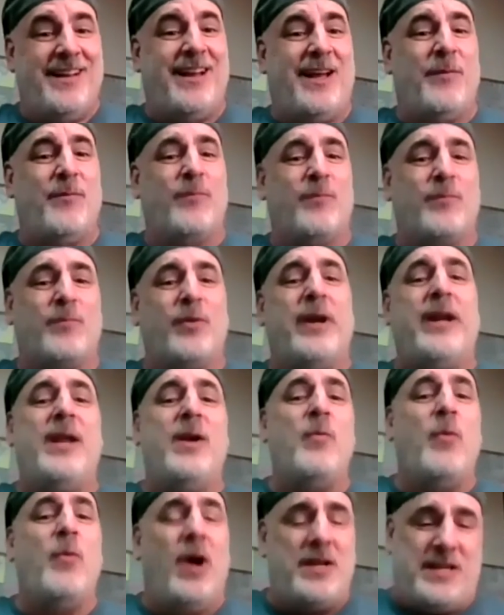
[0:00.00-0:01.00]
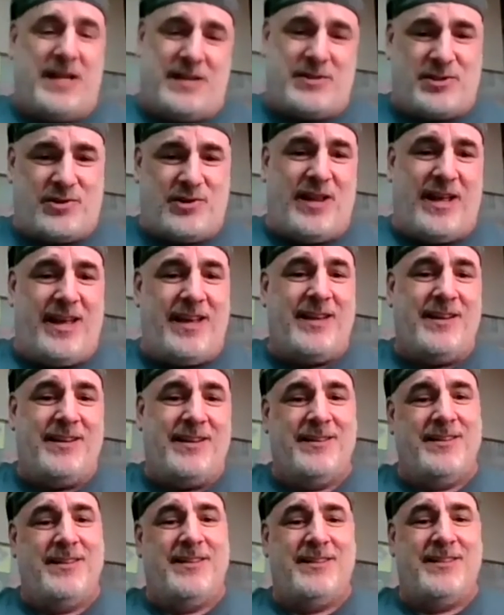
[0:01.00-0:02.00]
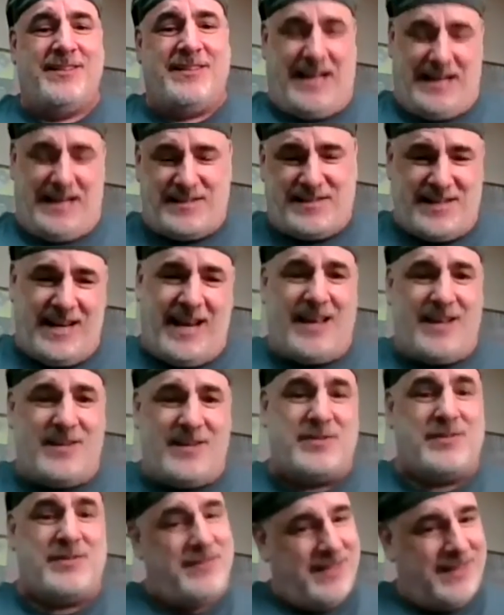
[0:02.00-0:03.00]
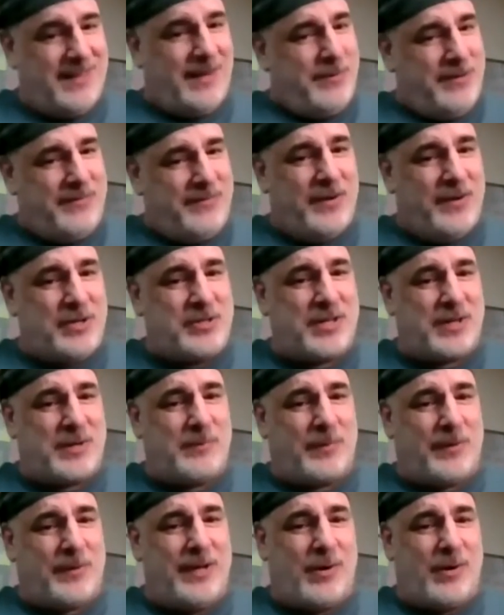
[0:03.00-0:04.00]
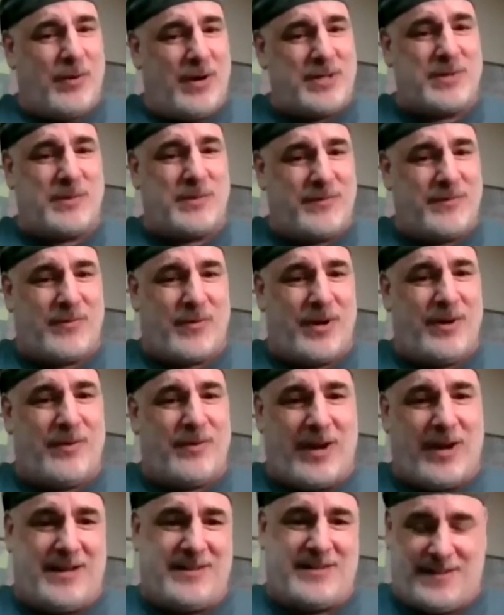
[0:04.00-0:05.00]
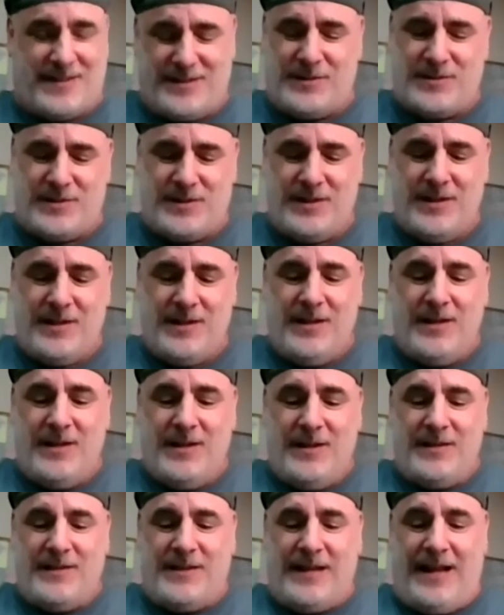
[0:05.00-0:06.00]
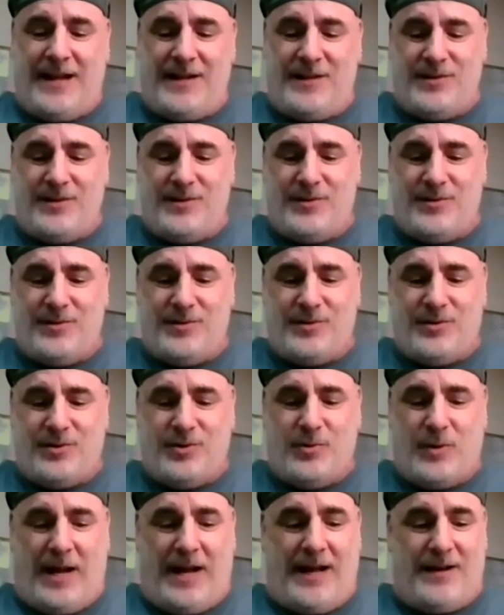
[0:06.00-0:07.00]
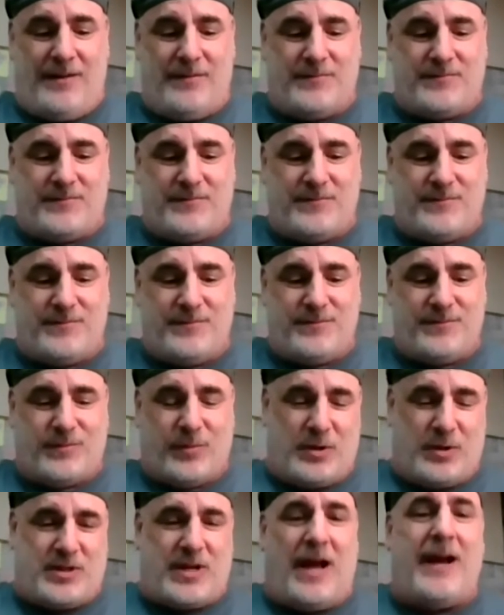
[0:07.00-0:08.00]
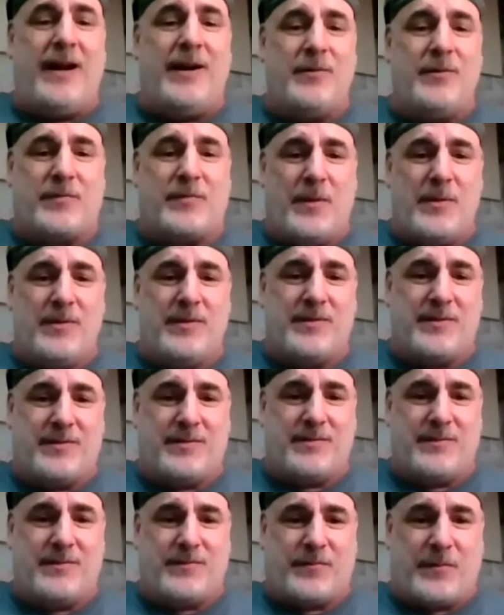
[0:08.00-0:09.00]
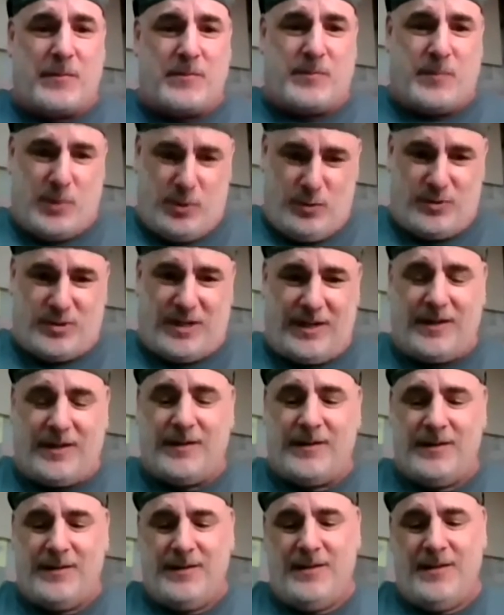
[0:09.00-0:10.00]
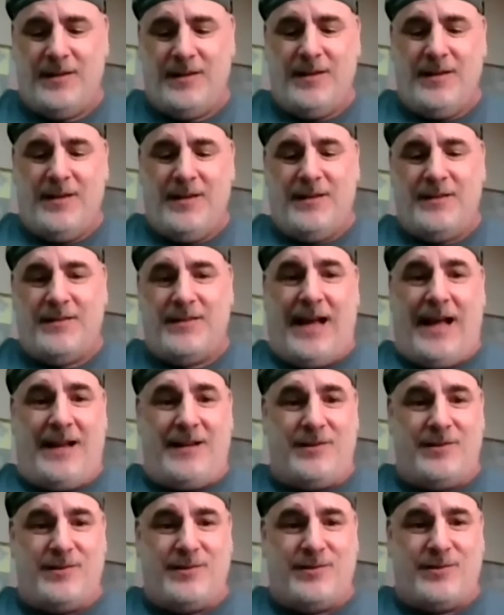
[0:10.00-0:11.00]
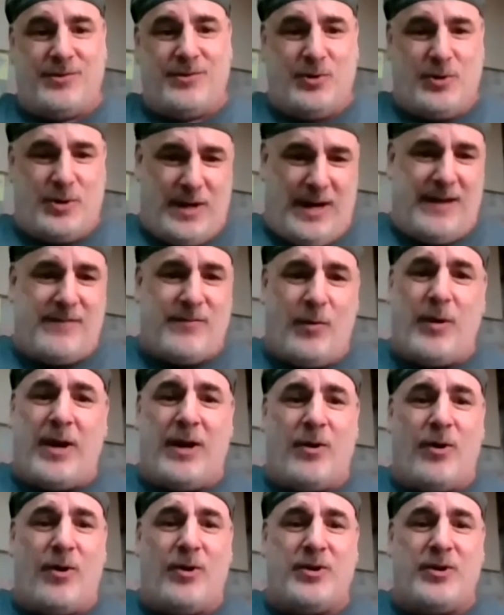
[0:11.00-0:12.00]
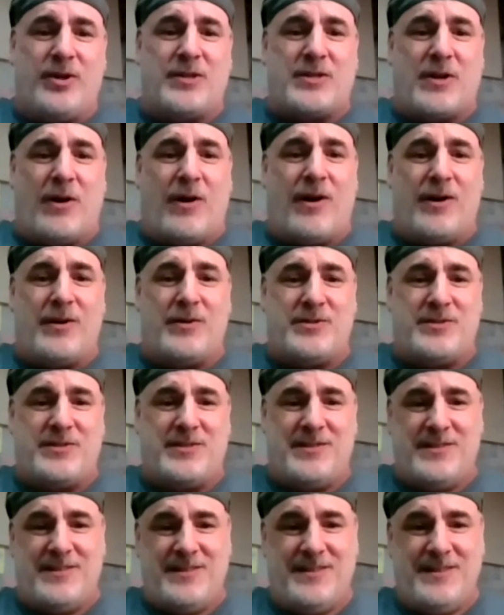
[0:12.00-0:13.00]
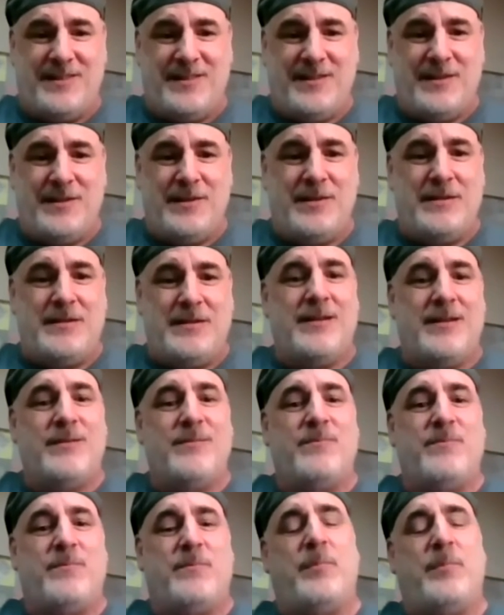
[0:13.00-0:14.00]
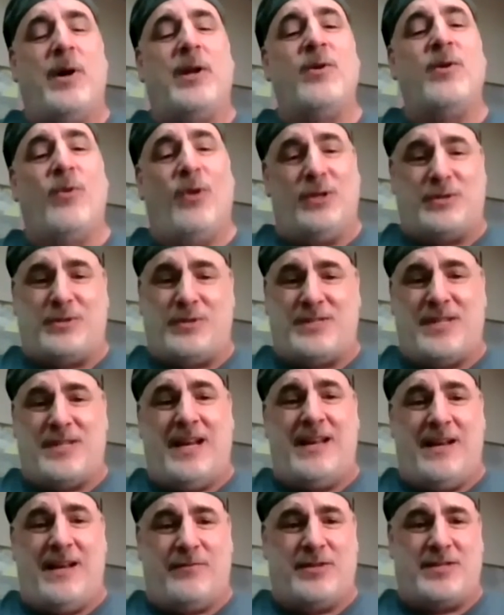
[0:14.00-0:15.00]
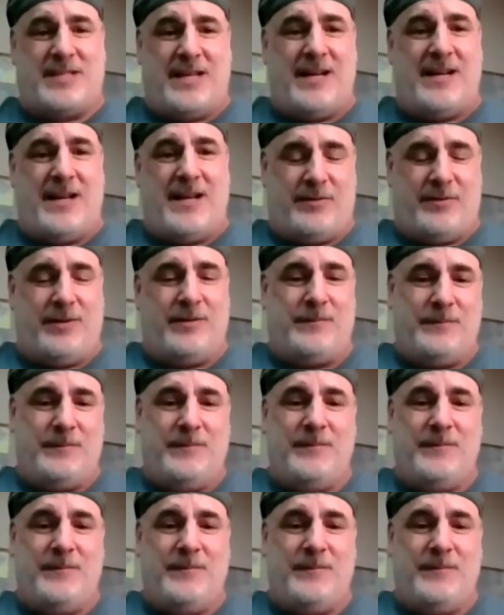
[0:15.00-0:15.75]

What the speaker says: And I'm reading one yesterday that says, and let me finish the complete question before you answer this, that you have retired from music, that you gave away all your guitars, but you also say never say never.